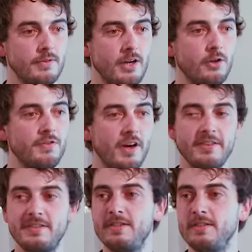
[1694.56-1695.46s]
I don't know if
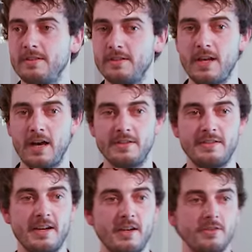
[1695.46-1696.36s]
there are
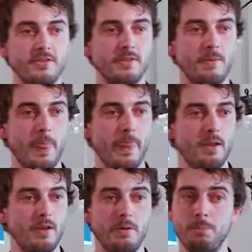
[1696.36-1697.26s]
designers.
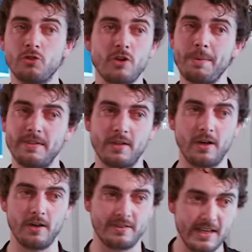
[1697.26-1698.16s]
Bootstrap, it's
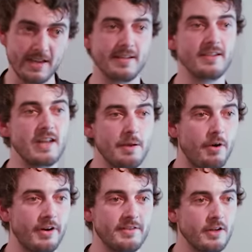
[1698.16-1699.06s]
a CSS
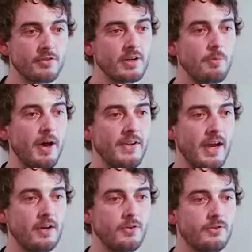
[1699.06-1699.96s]
library. It's not really about
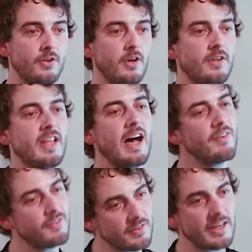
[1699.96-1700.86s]
icons. They
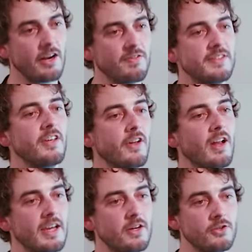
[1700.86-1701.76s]
have kind of internal
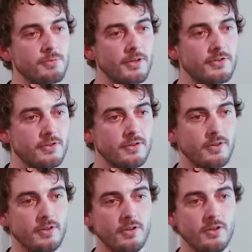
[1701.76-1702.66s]
icons, but
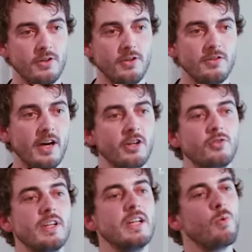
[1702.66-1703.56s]
they're not
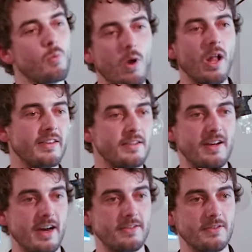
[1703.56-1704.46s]
really well
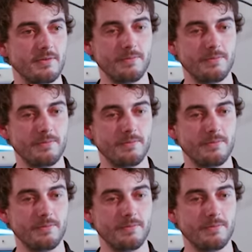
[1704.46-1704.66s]
designed.